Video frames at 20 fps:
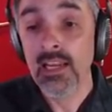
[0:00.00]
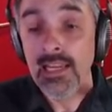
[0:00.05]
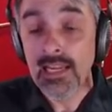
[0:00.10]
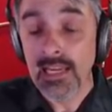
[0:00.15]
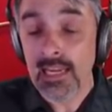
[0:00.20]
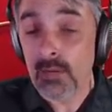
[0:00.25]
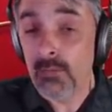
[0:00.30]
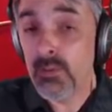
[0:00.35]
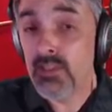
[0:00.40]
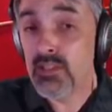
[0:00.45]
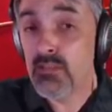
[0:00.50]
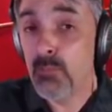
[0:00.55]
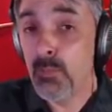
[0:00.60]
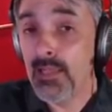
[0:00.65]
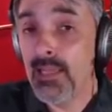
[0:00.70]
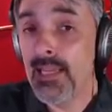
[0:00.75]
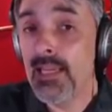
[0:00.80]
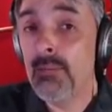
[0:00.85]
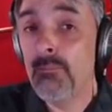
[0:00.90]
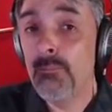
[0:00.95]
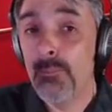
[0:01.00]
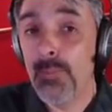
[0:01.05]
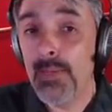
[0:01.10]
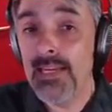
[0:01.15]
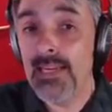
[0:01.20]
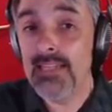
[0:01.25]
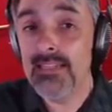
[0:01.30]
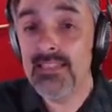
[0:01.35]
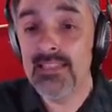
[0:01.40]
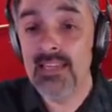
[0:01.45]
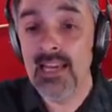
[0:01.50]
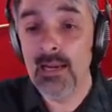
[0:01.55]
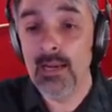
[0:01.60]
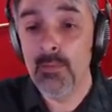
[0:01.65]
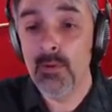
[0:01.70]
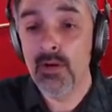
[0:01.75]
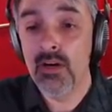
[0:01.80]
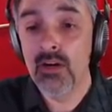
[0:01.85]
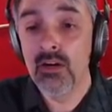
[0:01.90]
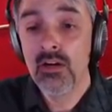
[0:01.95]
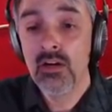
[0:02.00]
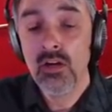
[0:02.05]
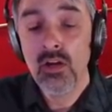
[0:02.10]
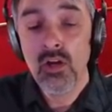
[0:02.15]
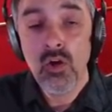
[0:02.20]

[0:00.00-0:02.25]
He was playing Beat Saber